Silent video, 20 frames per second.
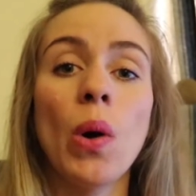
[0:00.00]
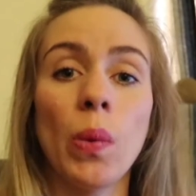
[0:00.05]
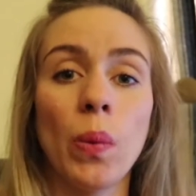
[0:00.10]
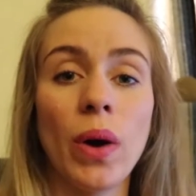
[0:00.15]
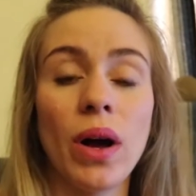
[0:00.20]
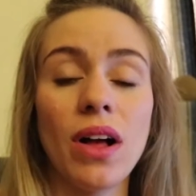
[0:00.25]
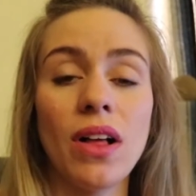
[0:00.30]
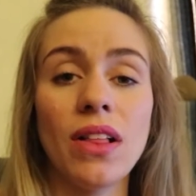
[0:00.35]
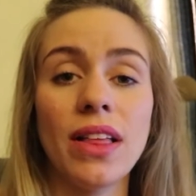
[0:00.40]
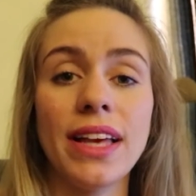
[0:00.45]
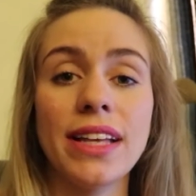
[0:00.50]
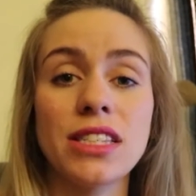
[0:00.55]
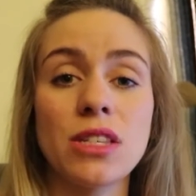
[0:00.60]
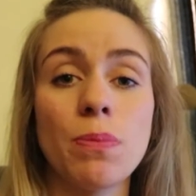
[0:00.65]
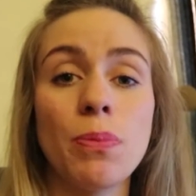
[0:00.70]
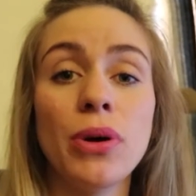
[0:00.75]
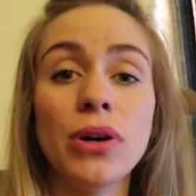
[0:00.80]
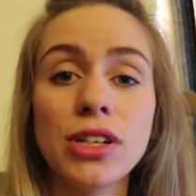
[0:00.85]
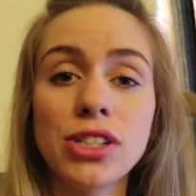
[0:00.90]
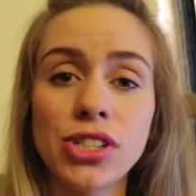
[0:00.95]
Well, it's
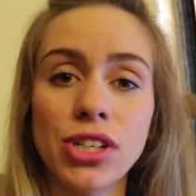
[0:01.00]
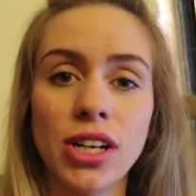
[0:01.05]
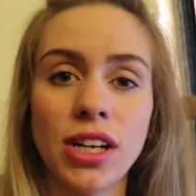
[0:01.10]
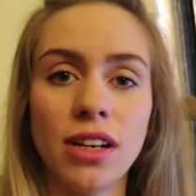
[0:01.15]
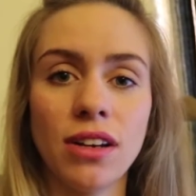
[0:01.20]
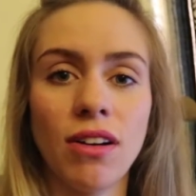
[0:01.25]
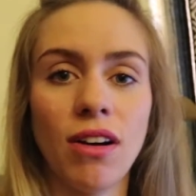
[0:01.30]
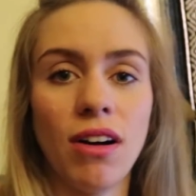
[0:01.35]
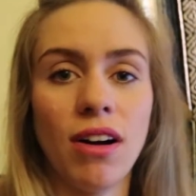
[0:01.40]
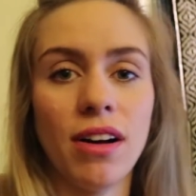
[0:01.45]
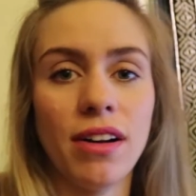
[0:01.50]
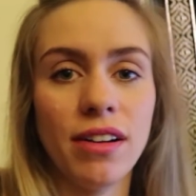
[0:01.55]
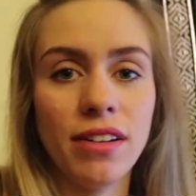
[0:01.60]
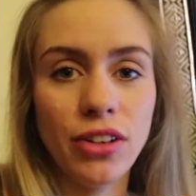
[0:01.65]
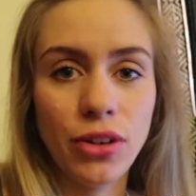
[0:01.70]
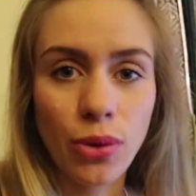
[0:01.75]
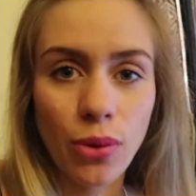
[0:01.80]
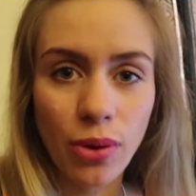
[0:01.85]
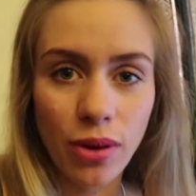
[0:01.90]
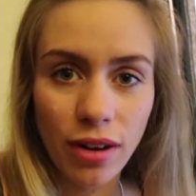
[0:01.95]
pushing
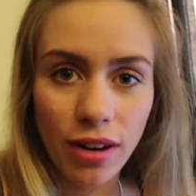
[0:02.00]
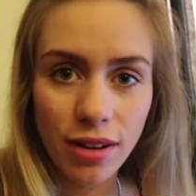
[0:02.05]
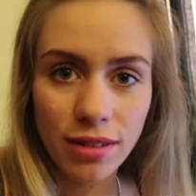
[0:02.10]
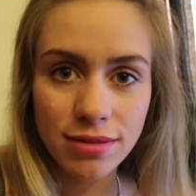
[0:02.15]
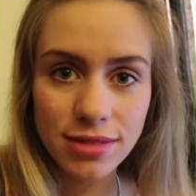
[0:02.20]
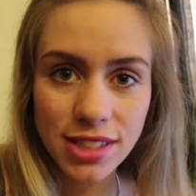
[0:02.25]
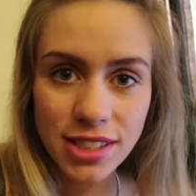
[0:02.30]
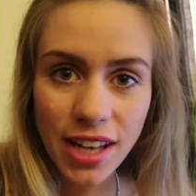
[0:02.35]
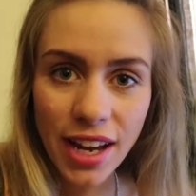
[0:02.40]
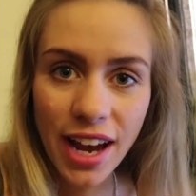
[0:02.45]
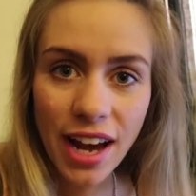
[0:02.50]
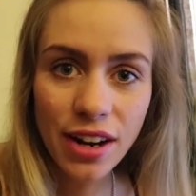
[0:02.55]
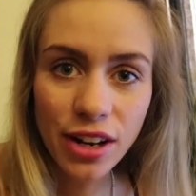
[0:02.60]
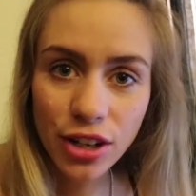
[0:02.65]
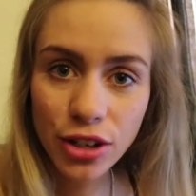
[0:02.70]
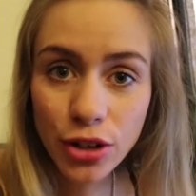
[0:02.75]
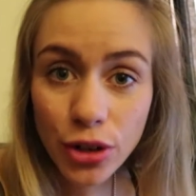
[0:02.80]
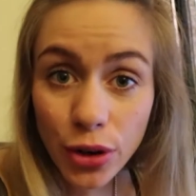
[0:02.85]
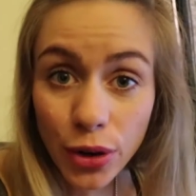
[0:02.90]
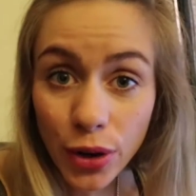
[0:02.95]
on your
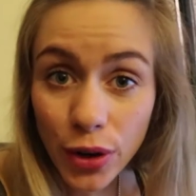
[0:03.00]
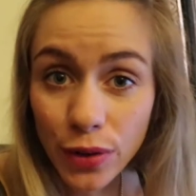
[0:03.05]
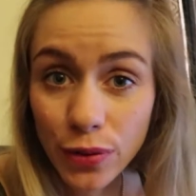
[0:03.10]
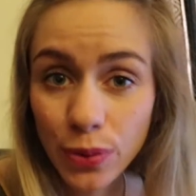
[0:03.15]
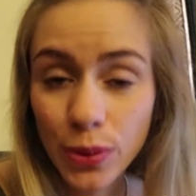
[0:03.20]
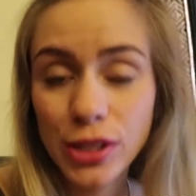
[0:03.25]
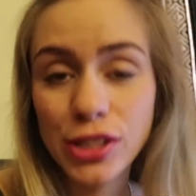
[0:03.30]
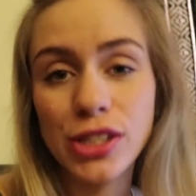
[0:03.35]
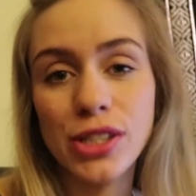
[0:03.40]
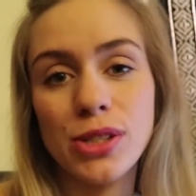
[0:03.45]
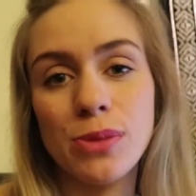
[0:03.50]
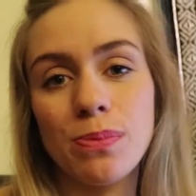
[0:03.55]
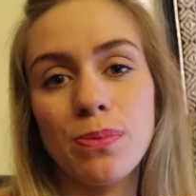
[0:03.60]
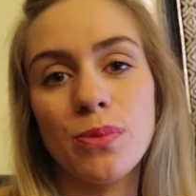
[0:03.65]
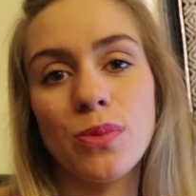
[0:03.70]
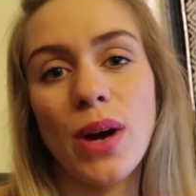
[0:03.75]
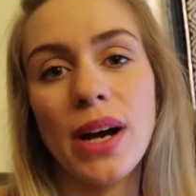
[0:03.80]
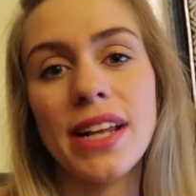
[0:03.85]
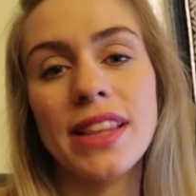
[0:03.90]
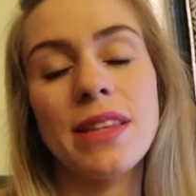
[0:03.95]
sciatic nerve, which is
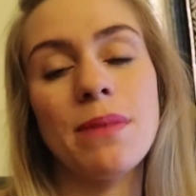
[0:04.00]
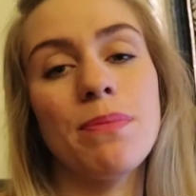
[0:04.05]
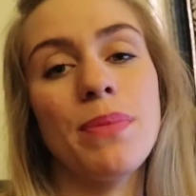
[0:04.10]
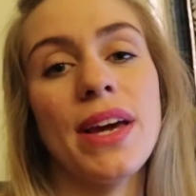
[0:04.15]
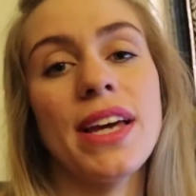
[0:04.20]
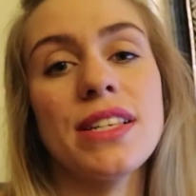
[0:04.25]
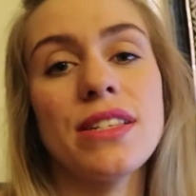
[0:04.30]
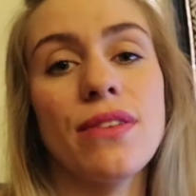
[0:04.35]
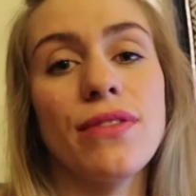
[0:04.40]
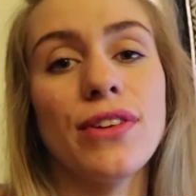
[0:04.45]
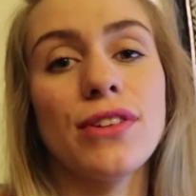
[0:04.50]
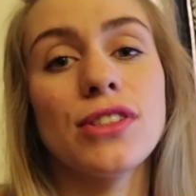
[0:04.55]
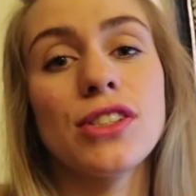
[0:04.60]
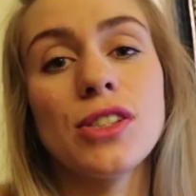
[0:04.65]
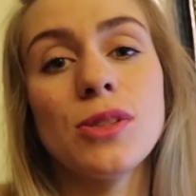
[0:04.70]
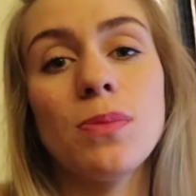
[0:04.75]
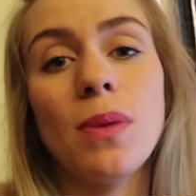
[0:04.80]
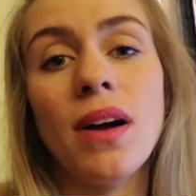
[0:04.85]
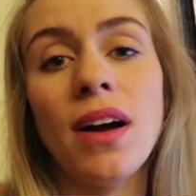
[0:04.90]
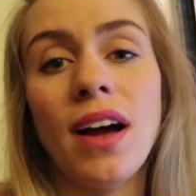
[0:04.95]
right at the base of your
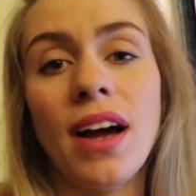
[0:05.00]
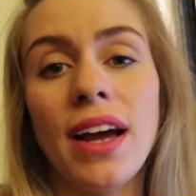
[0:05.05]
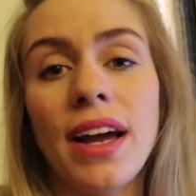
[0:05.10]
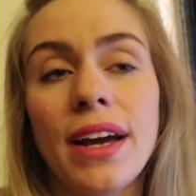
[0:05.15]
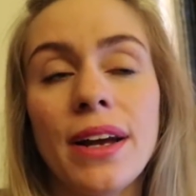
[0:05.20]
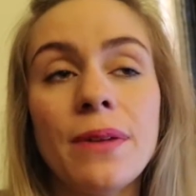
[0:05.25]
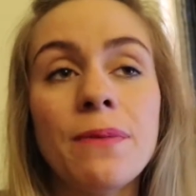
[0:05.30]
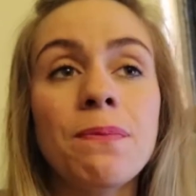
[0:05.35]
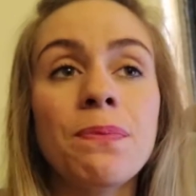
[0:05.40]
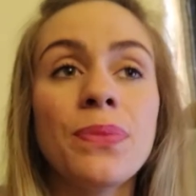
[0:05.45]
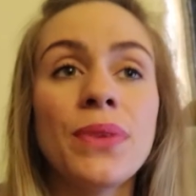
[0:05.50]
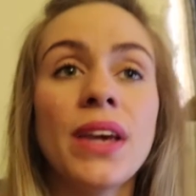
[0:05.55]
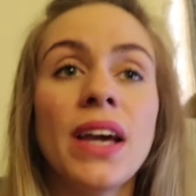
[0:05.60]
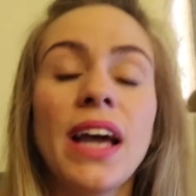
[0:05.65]
spine,